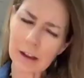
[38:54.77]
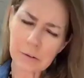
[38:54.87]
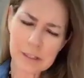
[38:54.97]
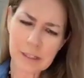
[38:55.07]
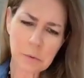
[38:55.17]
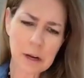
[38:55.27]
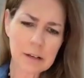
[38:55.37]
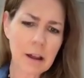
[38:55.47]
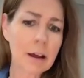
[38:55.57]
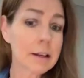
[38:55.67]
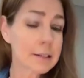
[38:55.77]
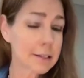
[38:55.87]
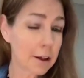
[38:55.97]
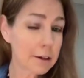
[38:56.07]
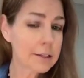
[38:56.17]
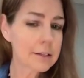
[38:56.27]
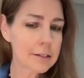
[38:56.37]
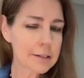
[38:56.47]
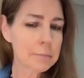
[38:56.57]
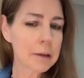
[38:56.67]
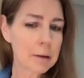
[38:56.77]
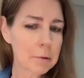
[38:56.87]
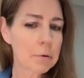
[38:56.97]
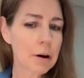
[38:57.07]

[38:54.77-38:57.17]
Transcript: I don't see why not, as long as it doesn't become a